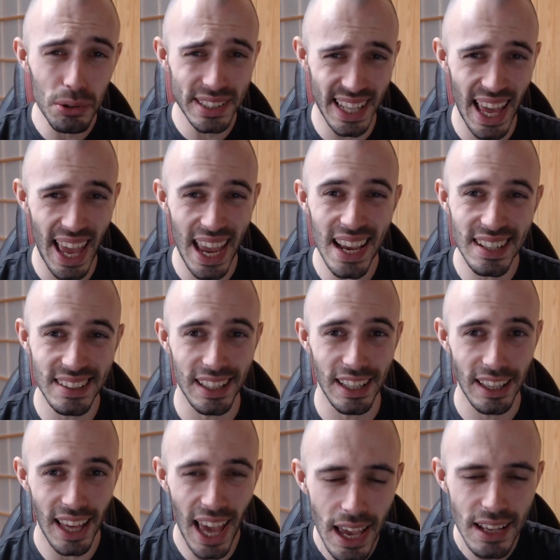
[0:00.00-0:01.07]
to
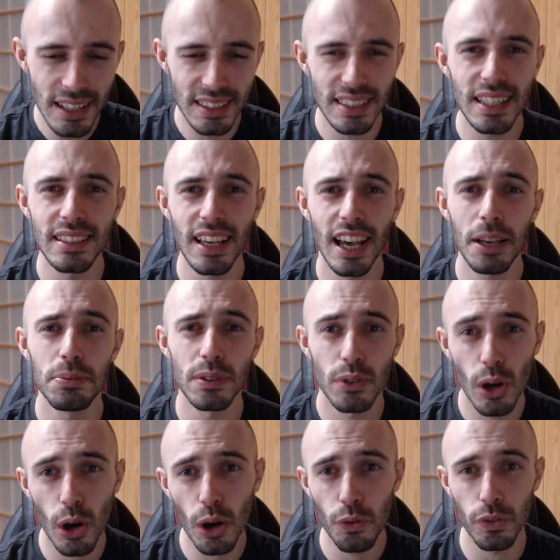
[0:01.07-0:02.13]
80 types of
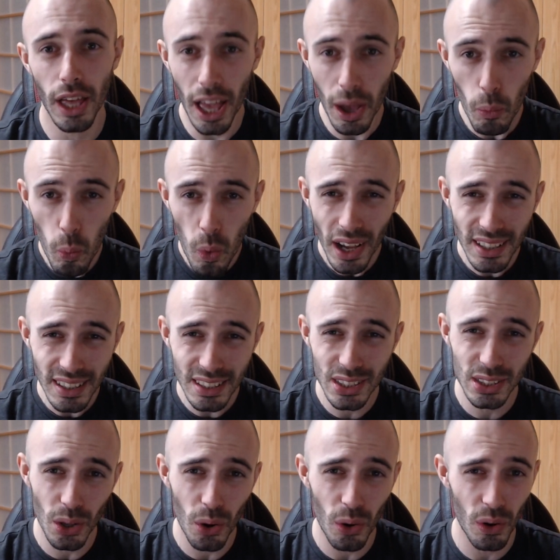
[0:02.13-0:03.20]
coffee in one
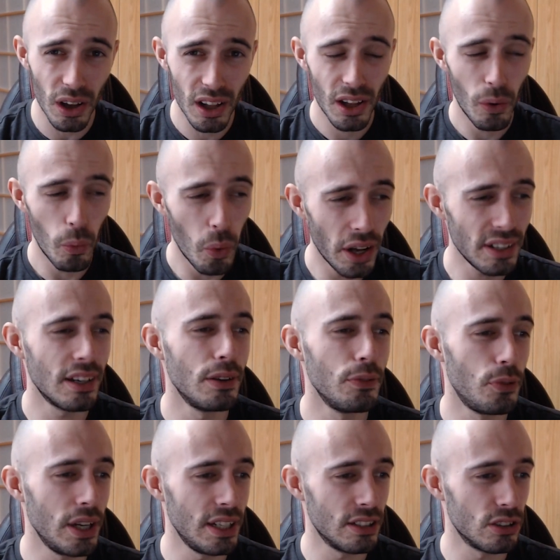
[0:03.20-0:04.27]
store, one
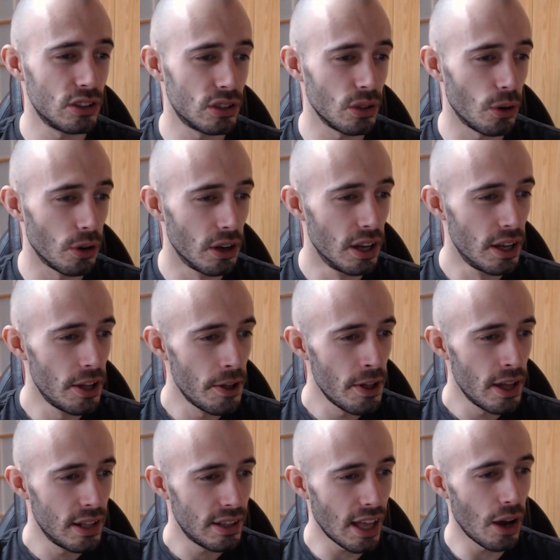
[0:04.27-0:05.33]
convenience store.
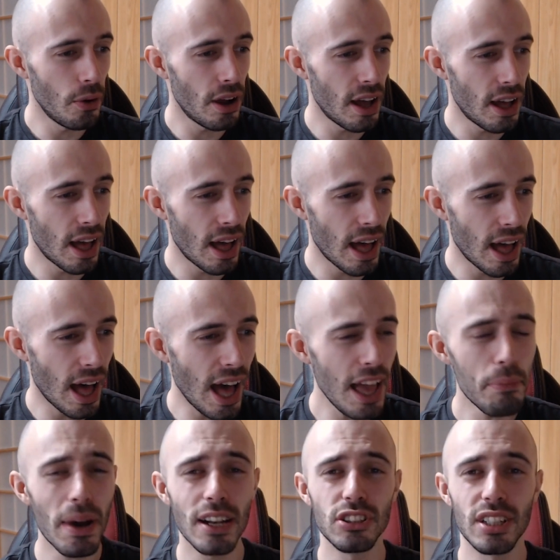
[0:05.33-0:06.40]
Now, I
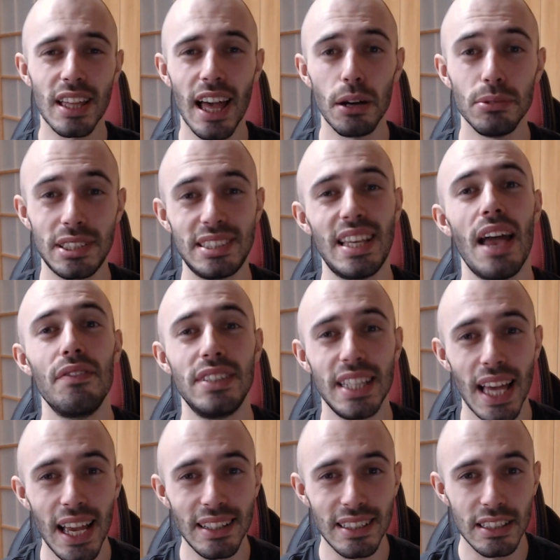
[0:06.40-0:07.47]
managed to count
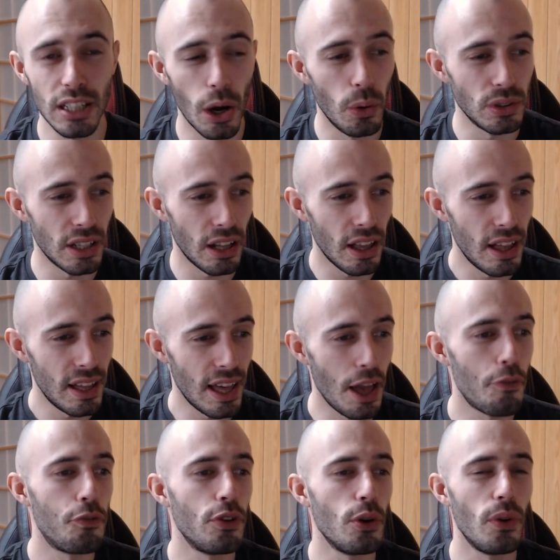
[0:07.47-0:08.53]
78 in total
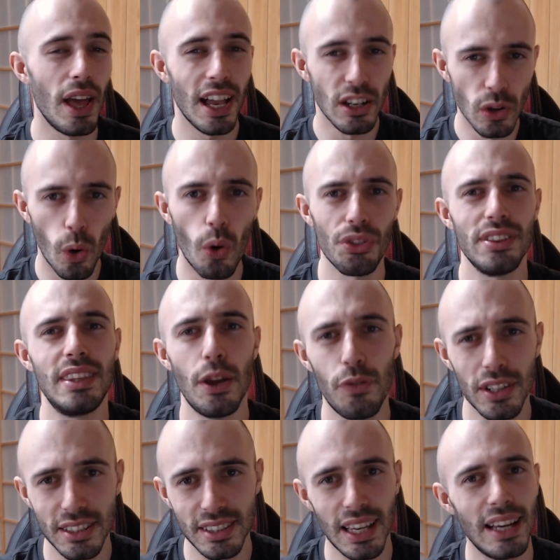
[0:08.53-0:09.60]
if you ignore the different
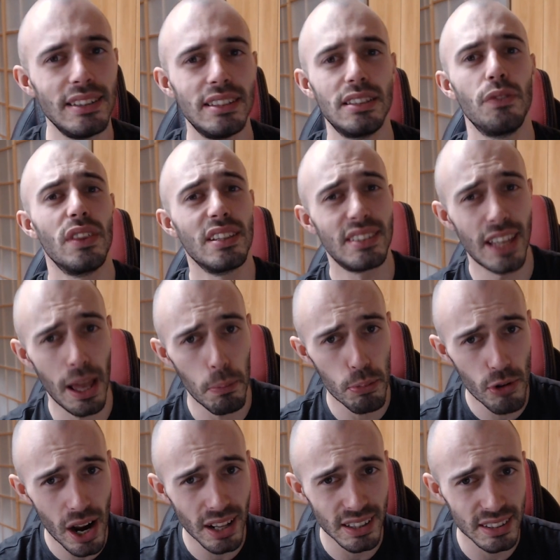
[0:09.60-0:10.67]
sizes of the same
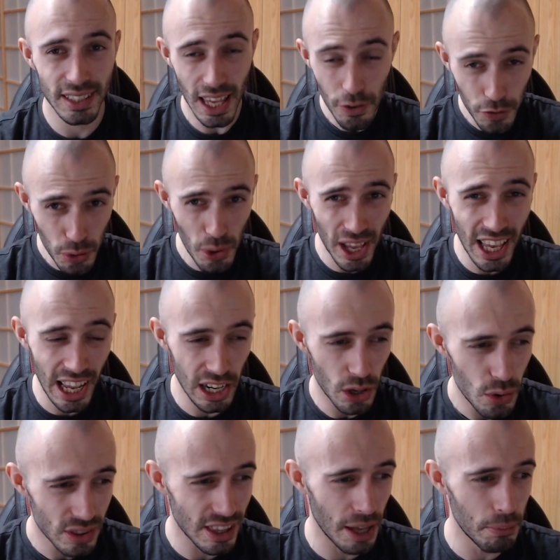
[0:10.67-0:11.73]
brands. If you
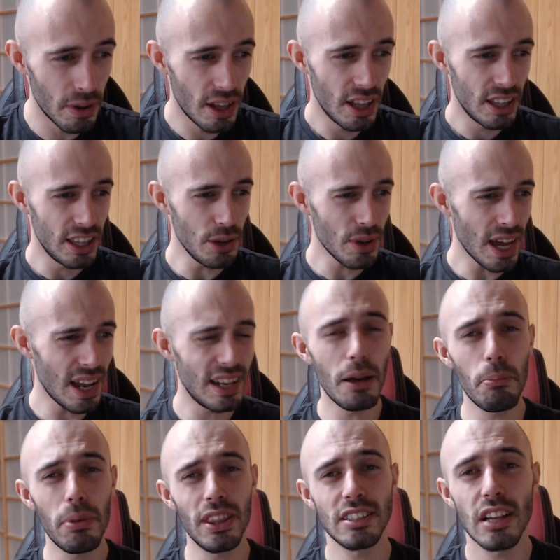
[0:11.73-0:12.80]
include them, you get a
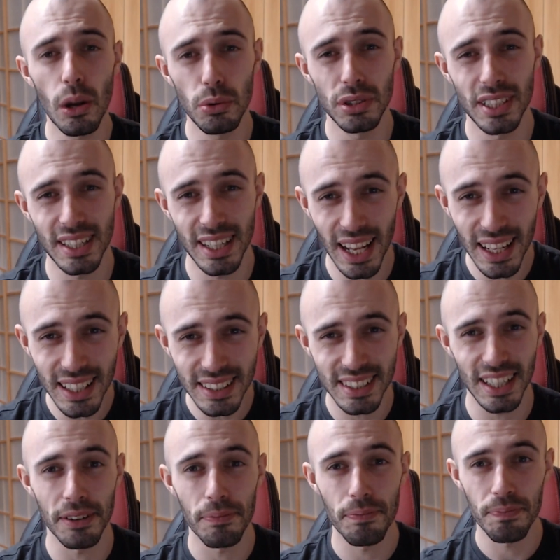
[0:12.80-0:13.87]
number that's closer to 90.
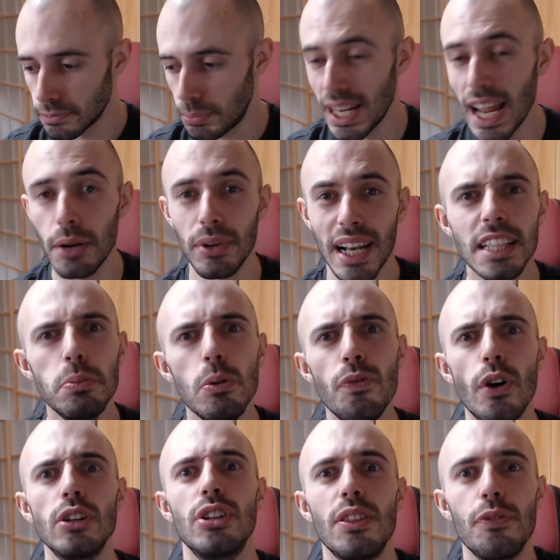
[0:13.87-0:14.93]
But anyway, let's move
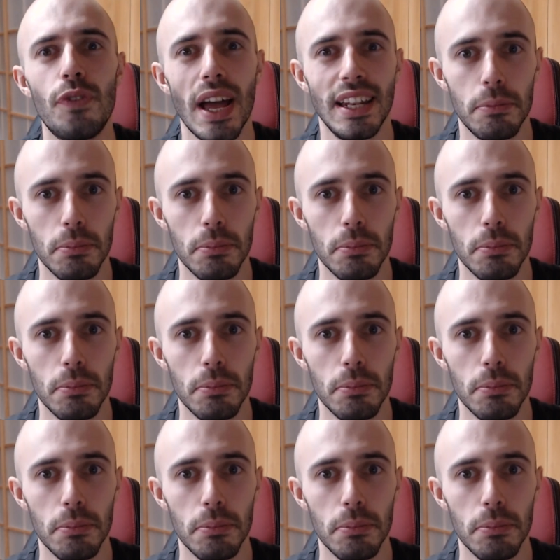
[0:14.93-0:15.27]
on to the vending